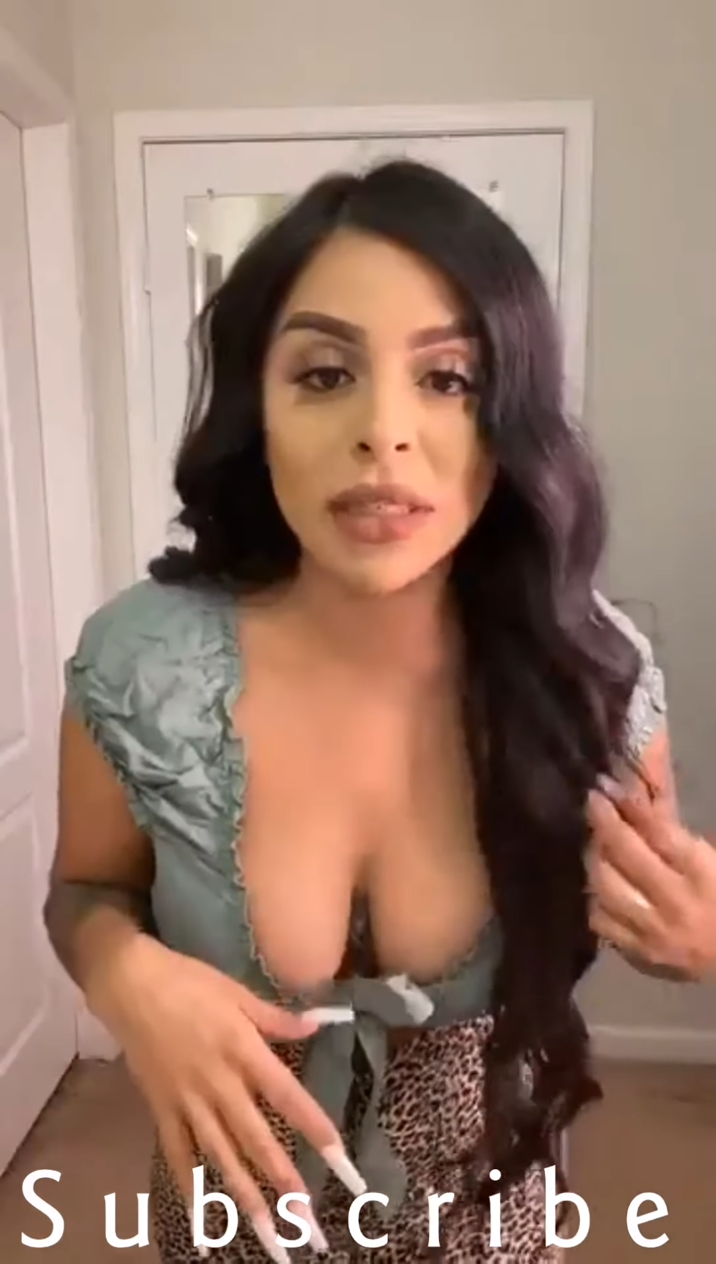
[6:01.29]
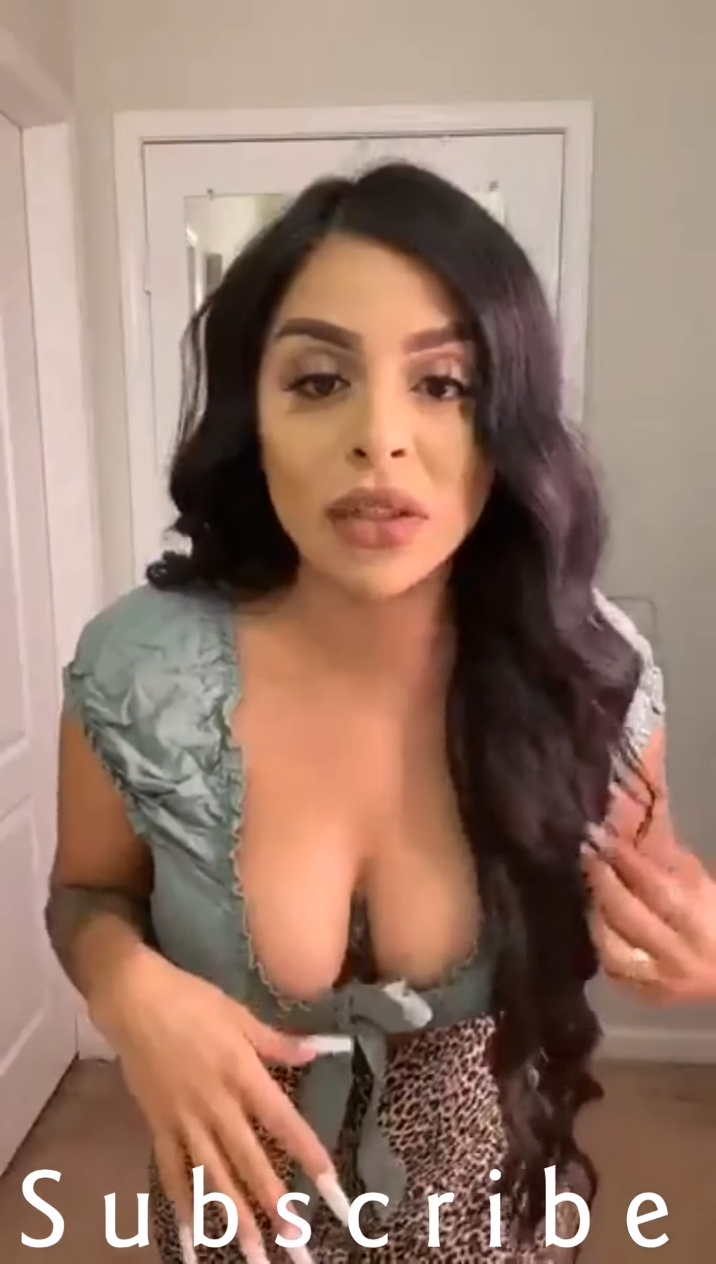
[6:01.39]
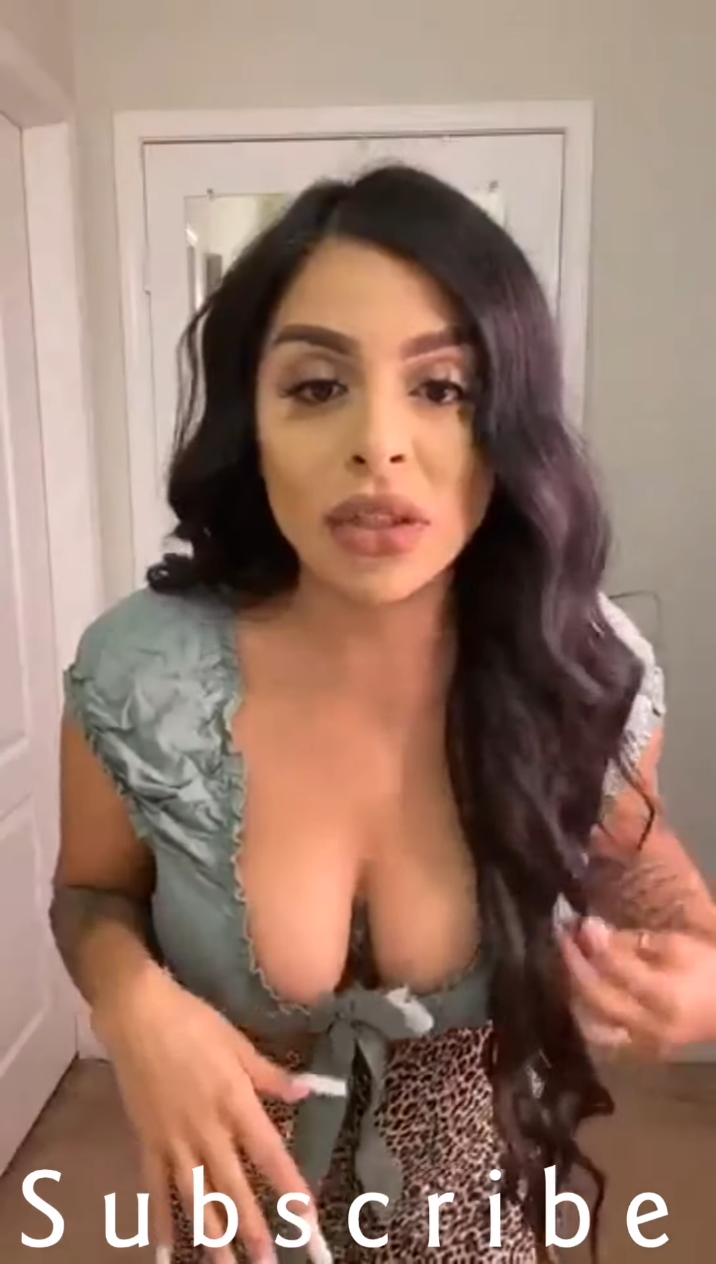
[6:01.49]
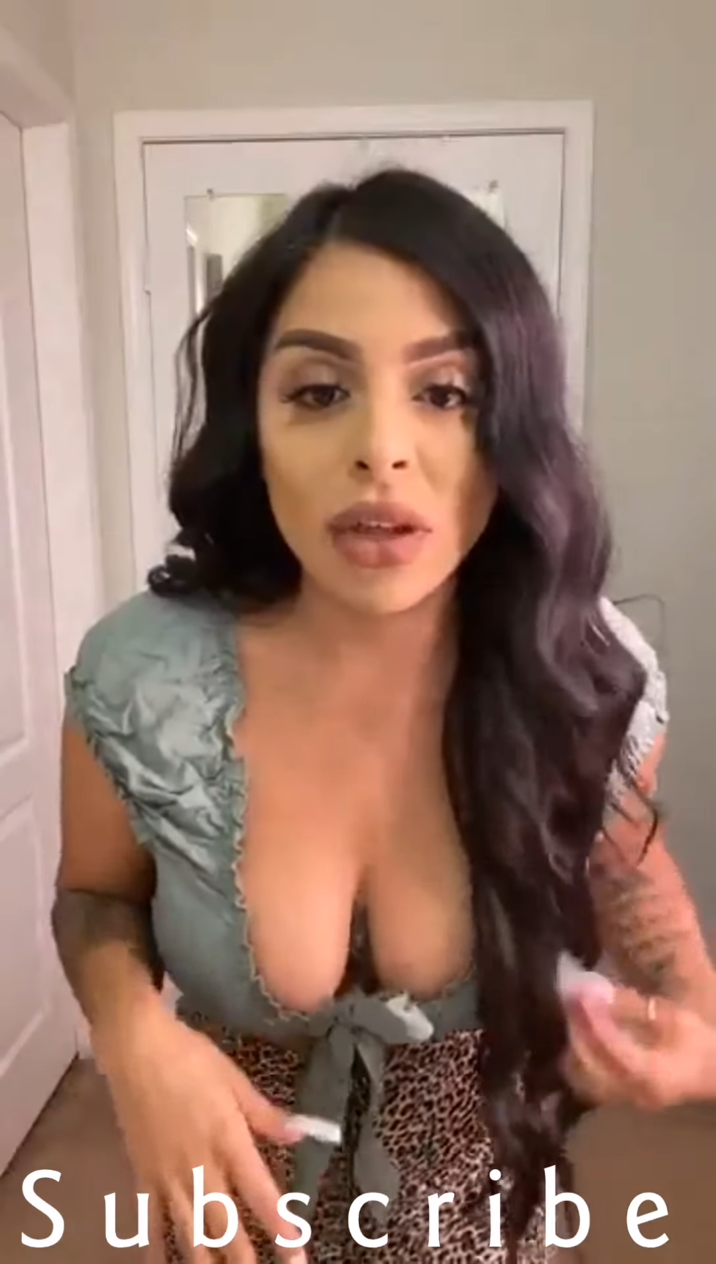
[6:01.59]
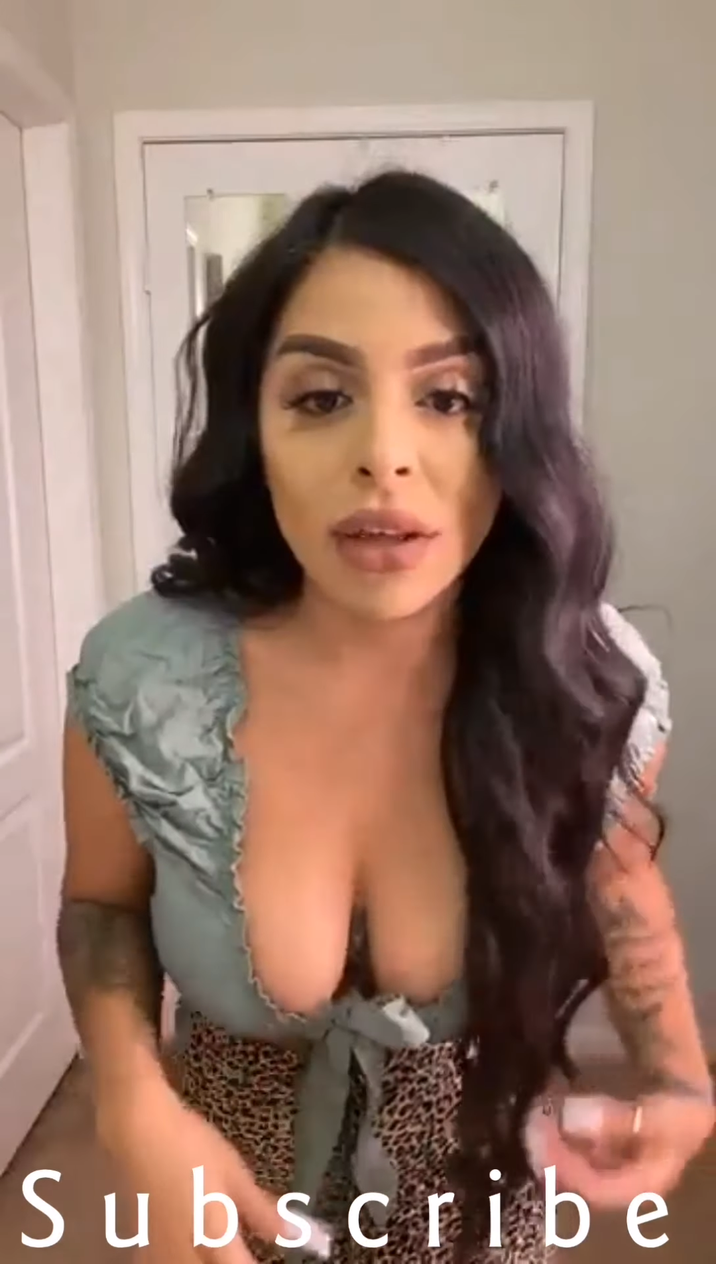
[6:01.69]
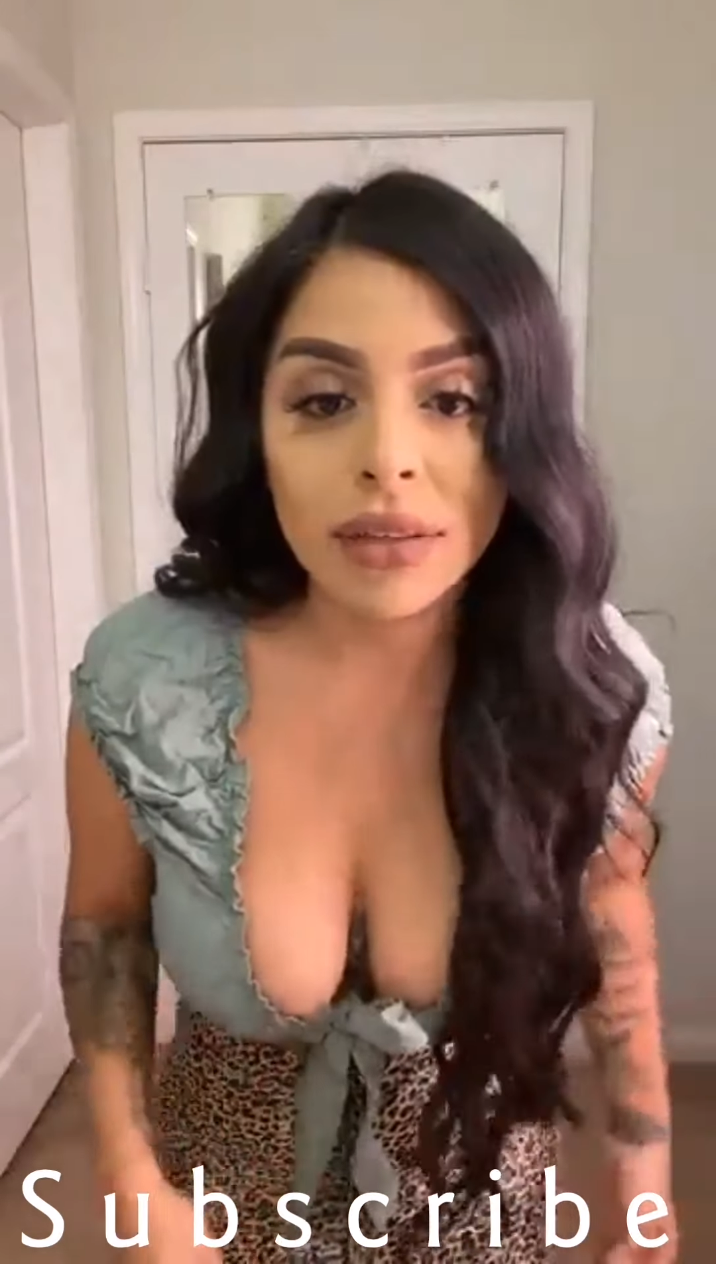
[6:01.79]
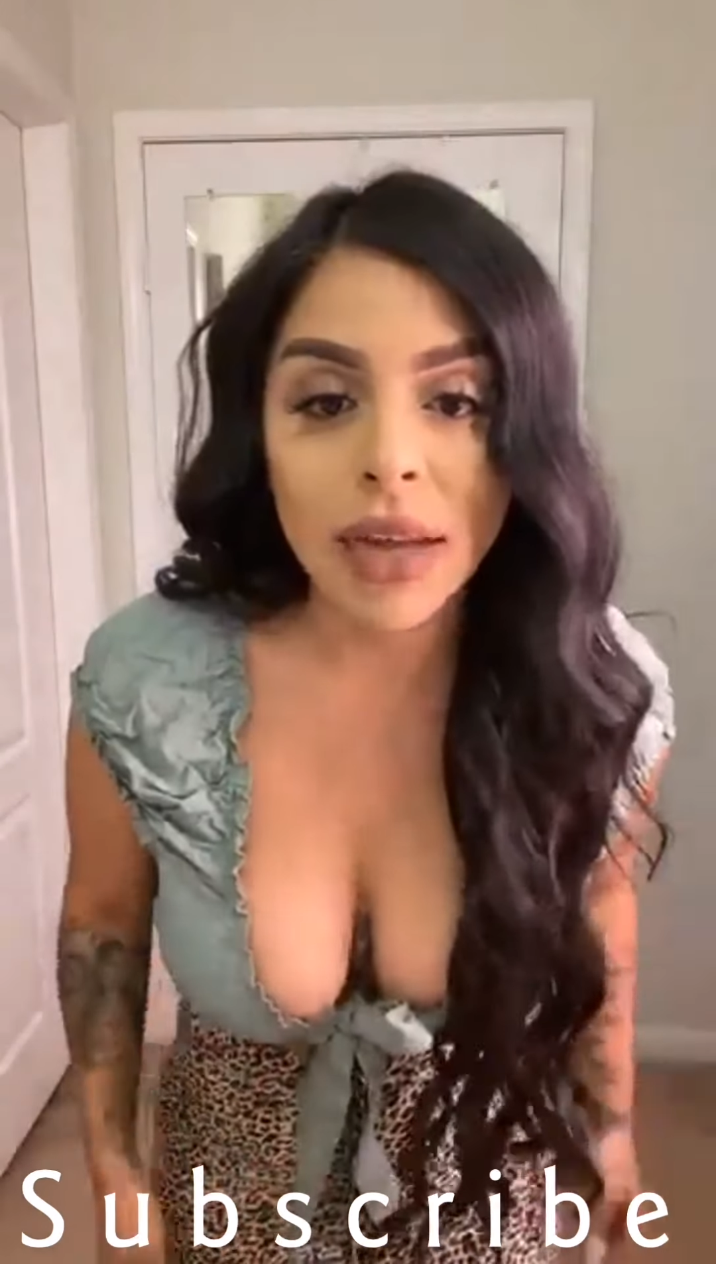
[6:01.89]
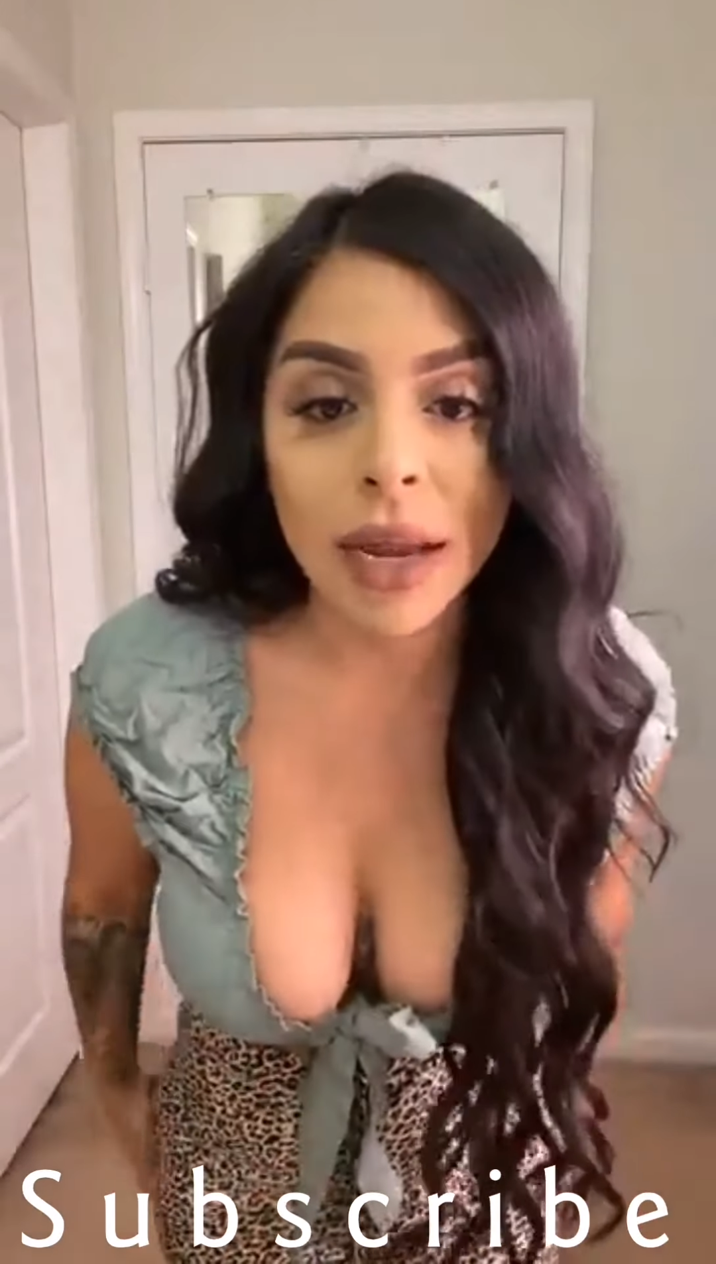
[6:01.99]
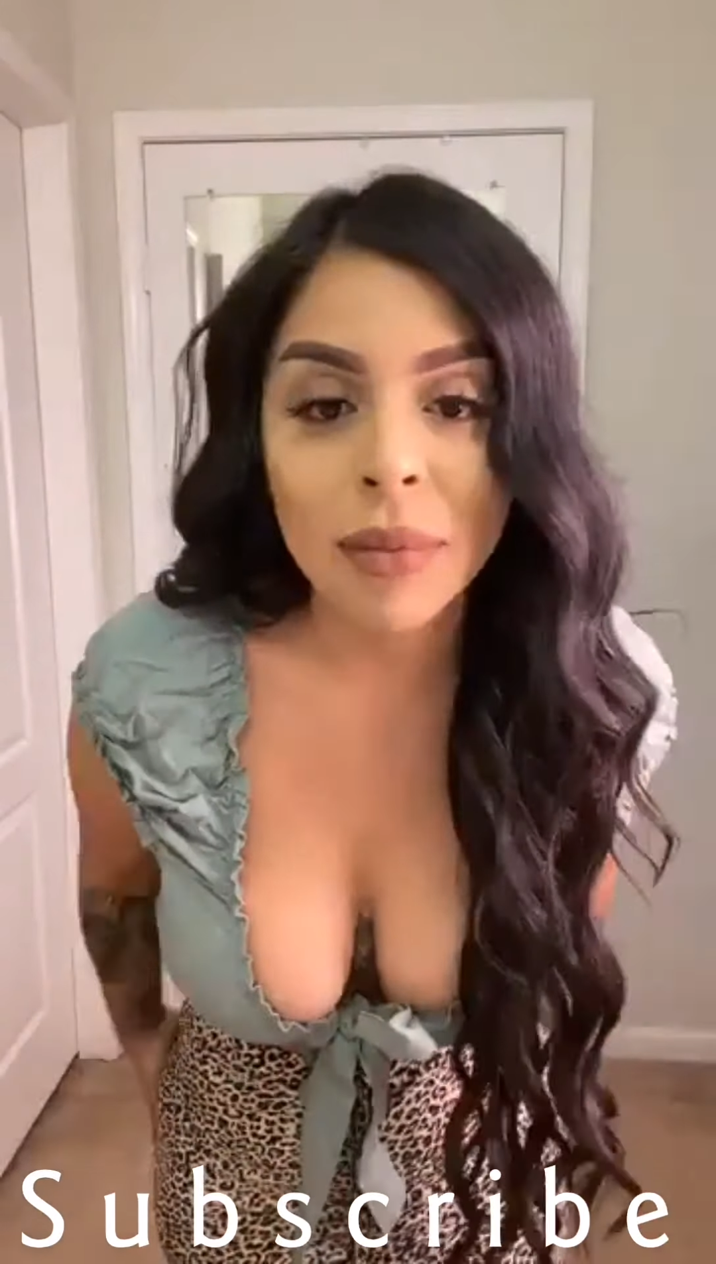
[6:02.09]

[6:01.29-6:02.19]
messages all the